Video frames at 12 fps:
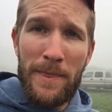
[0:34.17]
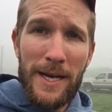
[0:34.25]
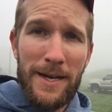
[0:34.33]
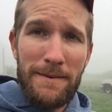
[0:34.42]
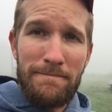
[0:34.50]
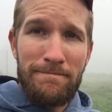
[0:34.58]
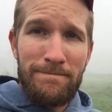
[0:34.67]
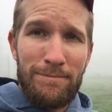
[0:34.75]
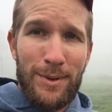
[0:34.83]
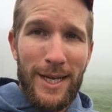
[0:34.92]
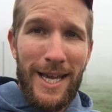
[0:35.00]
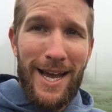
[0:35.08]
Um,
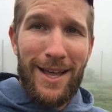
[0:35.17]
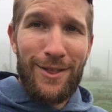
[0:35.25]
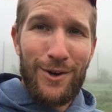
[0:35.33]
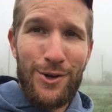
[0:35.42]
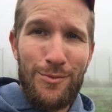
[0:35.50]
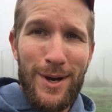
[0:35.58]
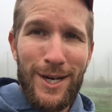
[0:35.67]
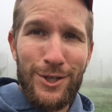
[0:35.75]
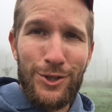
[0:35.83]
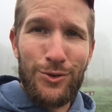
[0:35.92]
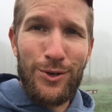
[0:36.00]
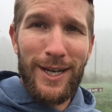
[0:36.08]
but yeah, thought you might
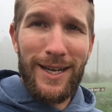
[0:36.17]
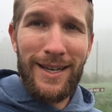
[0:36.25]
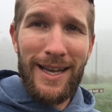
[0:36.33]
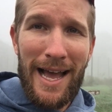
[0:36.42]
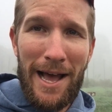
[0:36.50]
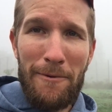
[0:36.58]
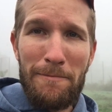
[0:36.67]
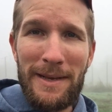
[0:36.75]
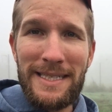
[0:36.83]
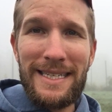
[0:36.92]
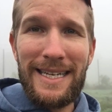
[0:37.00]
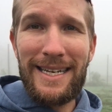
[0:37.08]
enjoy how
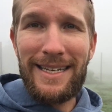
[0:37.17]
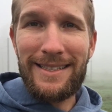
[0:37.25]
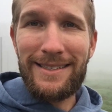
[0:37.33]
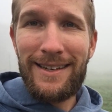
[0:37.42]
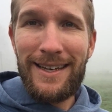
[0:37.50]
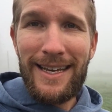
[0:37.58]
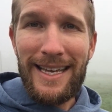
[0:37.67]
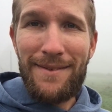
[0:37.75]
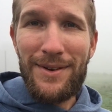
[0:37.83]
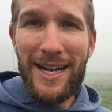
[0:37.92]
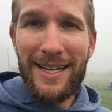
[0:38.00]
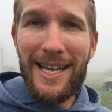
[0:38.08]
misty it is.
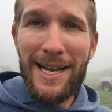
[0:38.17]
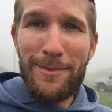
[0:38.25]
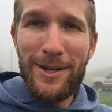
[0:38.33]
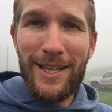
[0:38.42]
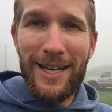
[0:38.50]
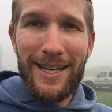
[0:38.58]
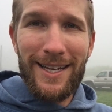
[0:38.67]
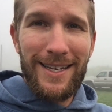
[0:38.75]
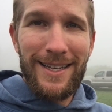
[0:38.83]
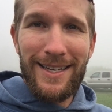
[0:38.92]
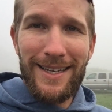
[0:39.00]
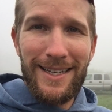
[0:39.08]
Even on camera, like
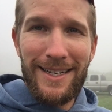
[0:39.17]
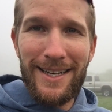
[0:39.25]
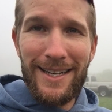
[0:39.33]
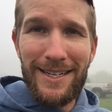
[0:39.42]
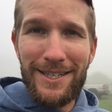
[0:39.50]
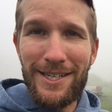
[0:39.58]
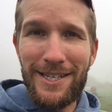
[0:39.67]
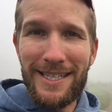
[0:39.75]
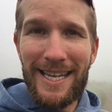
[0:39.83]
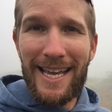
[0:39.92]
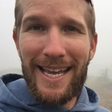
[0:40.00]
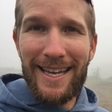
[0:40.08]
it, it, you
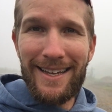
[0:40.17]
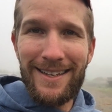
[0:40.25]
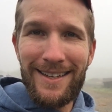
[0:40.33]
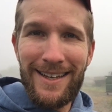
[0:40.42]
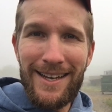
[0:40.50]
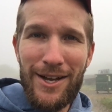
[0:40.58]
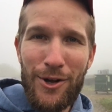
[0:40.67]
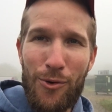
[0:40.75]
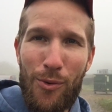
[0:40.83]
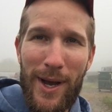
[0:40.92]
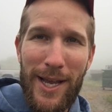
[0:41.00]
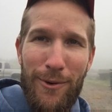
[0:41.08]
just can't
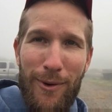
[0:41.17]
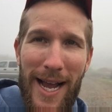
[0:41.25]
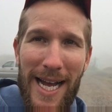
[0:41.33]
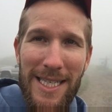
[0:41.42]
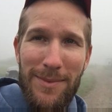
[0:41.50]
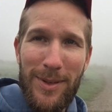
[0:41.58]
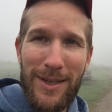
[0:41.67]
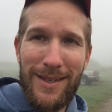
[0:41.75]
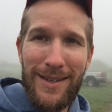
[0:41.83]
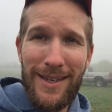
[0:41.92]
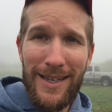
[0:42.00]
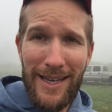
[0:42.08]
quite grasp
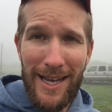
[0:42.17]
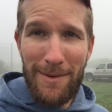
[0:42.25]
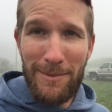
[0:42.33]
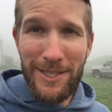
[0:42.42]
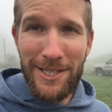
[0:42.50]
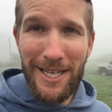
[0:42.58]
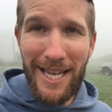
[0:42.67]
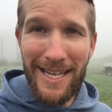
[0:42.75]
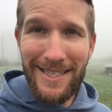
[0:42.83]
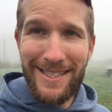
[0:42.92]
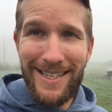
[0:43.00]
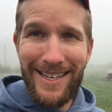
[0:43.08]
how much you
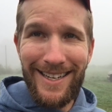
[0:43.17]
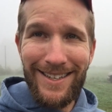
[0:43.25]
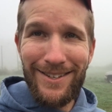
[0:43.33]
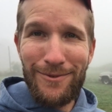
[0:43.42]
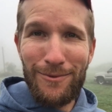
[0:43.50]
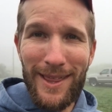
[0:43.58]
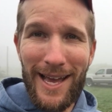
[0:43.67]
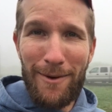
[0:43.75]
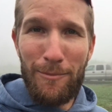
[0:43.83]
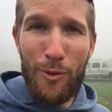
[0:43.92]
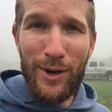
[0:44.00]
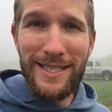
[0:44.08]
can't see with
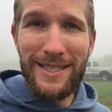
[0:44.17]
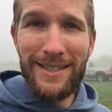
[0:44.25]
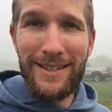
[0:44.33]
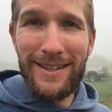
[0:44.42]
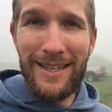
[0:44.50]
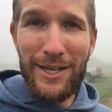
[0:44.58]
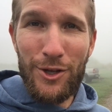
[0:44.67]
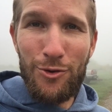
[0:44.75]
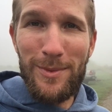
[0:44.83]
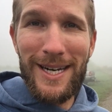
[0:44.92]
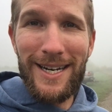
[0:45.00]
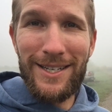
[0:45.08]
how moist and
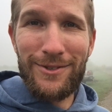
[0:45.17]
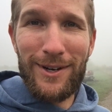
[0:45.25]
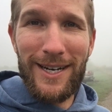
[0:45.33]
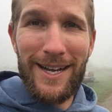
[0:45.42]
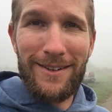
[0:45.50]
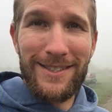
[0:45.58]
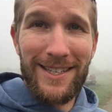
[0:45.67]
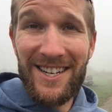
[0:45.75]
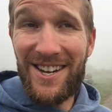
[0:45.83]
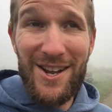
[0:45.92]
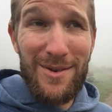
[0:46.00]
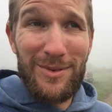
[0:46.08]
humid it is right now. It's like
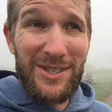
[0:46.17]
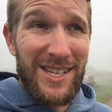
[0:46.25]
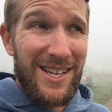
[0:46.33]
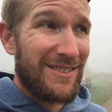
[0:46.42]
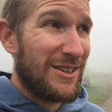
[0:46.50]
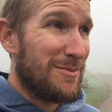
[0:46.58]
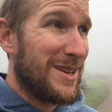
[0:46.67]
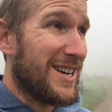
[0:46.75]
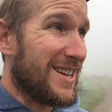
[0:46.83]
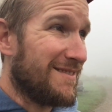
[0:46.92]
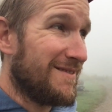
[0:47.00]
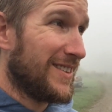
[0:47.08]
100%
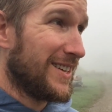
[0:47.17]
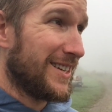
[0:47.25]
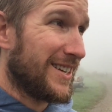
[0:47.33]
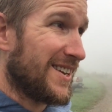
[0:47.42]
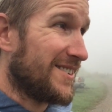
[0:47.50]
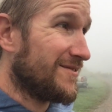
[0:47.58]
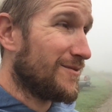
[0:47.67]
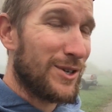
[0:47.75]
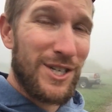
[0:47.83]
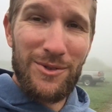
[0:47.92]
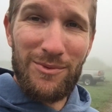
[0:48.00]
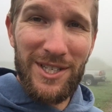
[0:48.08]
humidity. You know,
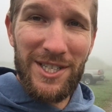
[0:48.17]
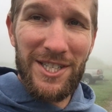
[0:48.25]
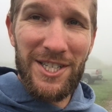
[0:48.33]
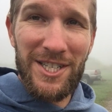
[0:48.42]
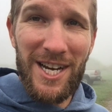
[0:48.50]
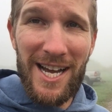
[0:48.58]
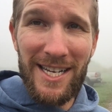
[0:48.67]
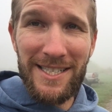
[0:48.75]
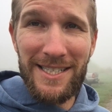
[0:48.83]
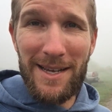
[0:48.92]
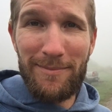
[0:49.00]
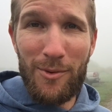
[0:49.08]
we're just one shy
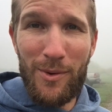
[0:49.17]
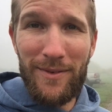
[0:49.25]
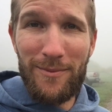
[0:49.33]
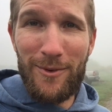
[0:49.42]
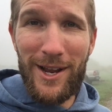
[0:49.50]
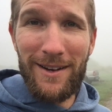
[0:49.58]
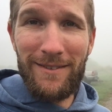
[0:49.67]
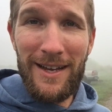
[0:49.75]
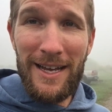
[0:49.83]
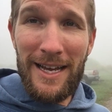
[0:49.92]
step away from rain.